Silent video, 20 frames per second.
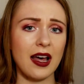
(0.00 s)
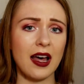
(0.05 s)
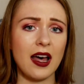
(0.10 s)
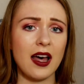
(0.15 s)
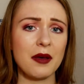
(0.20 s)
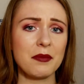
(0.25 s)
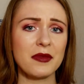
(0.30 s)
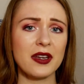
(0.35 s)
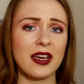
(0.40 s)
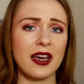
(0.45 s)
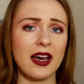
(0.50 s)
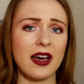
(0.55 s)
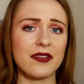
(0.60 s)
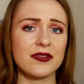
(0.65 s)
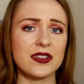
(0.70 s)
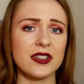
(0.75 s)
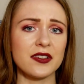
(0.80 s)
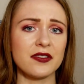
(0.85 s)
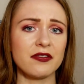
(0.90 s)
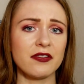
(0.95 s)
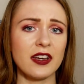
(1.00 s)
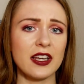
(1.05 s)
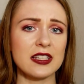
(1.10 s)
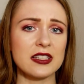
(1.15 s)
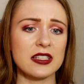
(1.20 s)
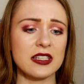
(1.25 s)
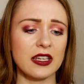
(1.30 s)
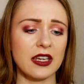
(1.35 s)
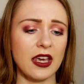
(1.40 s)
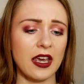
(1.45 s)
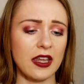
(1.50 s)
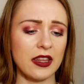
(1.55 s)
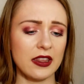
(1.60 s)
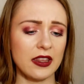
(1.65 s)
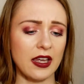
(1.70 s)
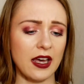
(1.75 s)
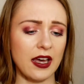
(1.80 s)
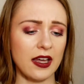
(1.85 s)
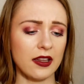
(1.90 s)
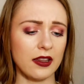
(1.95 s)
I'm gonna have to investigate
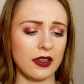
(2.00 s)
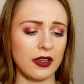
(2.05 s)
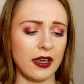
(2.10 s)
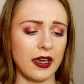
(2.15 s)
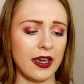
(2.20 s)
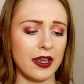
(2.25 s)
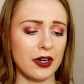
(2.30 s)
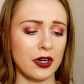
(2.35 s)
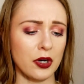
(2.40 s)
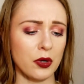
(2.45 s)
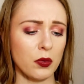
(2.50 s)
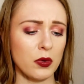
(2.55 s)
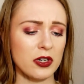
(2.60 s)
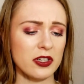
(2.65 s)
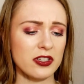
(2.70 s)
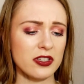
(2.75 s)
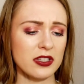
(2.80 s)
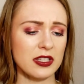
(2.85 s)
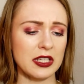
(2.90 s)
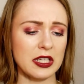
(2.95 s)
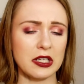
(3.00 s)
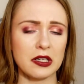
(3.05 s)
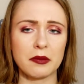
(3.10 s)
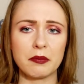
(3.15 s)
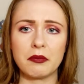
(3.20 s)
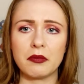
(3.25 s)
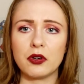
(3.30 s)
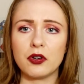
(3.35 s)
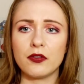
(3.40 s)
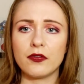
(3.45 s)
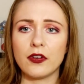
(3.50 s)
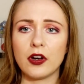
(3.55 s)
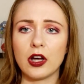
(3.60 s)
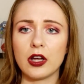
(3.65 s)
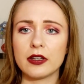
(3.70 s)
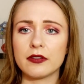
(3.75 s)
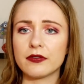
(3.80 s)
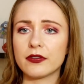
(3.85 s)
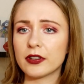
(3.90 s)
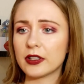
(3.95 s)
that later. We're just gonna move
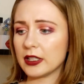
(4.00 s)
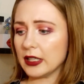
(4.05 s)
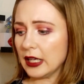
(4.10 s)
on for